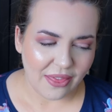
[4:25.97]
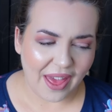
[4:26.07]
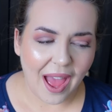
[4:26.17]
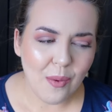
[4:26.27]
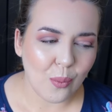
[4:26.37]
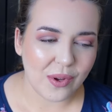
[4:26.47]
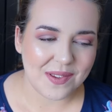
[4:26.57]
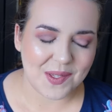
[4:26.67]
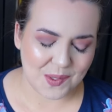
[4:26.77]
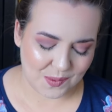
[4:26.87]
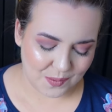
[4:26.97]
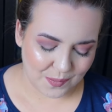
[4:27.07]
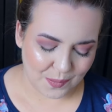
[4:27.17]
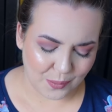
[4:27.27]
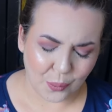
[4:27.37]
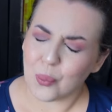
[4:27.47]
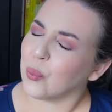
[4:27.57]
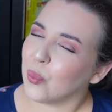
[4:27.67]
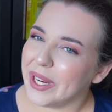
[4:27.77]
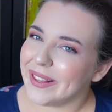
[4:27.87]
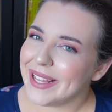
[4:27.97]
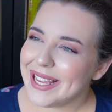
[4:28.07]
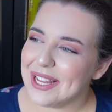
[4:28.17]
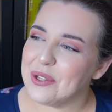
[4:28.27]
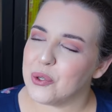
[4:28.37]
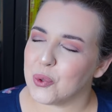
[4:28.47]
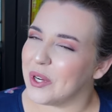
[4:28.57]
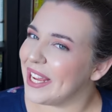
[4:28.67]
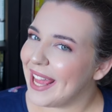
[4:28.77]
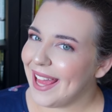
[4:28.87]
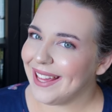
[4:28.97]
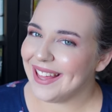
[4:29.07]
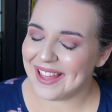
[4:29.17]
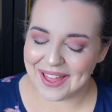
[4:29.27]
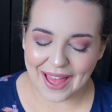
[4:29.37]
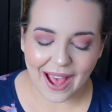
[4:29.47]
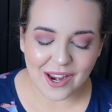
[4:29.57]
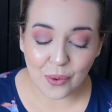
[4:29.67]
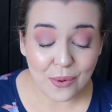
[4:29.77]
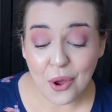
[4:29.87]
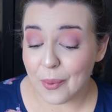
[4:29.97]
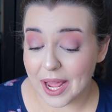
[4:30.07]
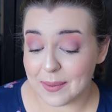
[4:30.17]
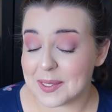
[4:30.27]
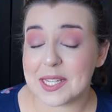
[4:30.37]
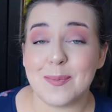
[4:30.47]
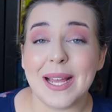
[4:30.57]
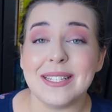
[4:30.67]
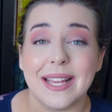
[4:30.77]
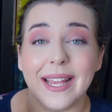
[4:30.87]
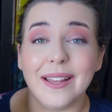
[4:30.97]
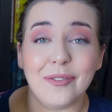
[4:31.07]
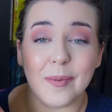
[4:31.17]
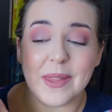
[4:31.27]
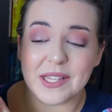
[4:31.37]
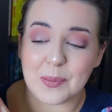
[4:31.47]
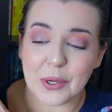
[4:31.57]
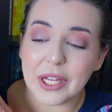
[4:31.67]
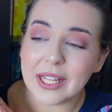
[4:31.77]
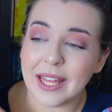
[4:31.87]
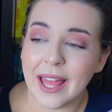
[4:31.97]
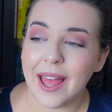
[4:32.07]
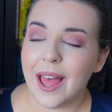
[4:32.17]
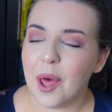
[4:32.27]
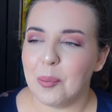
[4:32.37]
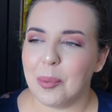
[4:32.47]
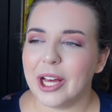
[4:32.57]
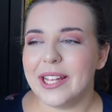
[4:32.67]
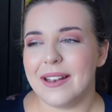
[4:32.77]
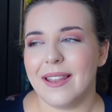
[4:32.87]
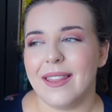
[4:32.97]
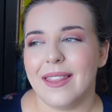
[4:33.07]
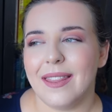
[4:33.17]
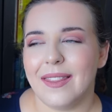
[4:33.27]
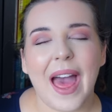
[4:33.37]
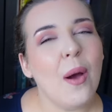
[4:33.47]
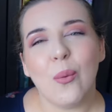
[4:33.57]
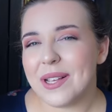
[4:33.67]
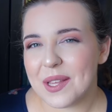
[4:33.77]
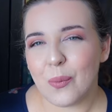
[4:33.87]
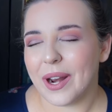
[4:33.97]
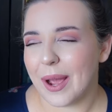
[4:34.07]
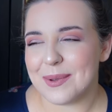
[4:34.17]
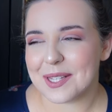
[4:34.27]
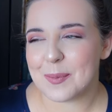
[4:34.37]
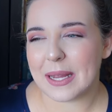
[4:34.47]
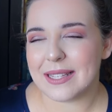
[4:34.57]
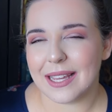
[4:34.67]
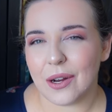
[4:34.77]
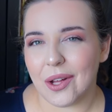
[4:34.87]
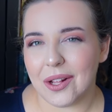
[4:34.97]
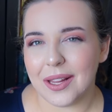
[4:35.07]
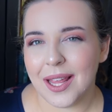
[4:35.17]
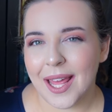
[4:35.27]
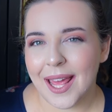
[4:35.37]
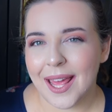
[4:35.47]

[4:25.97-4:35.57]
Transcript: That was really intriguing. I don't know what I was expecting from this book, but that wasn't what I was expecting at all.